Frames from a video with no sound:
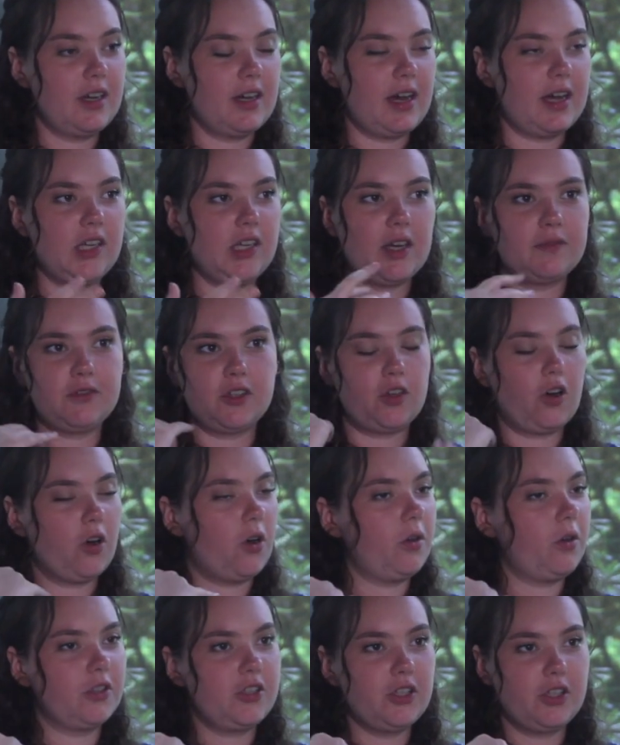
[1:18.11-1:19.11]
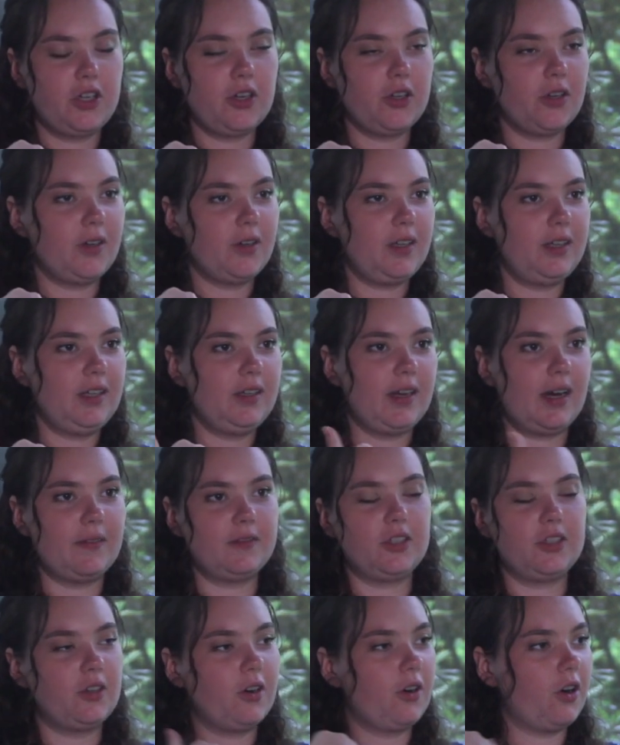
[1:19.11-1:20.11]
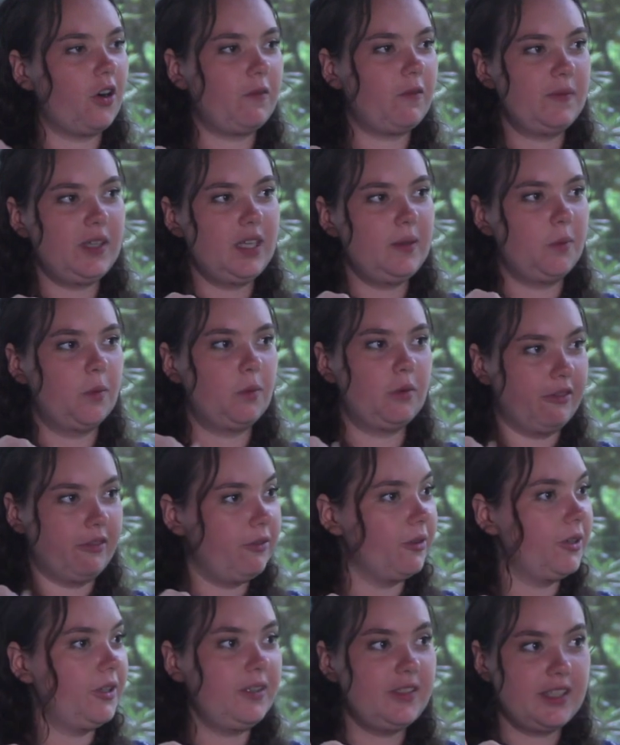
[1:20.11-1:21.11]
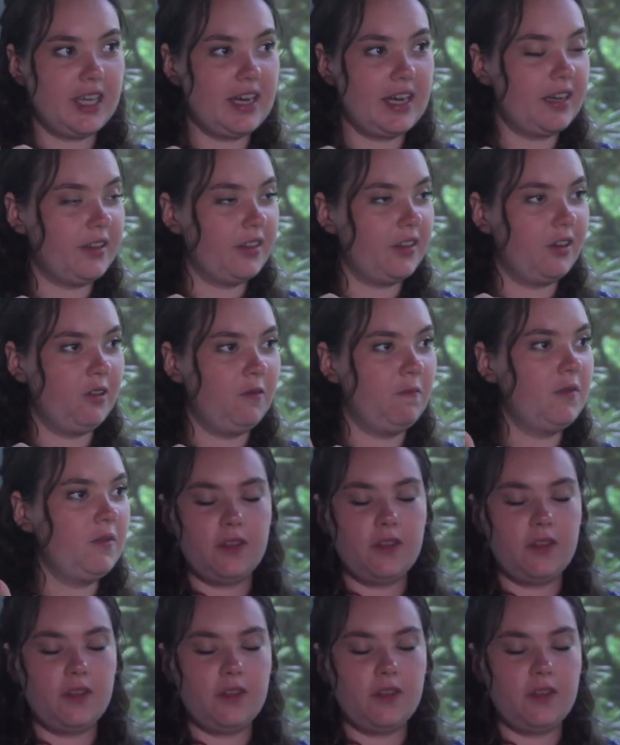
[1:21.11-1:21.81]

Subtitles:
And you have to call security, you have to call people before you take them.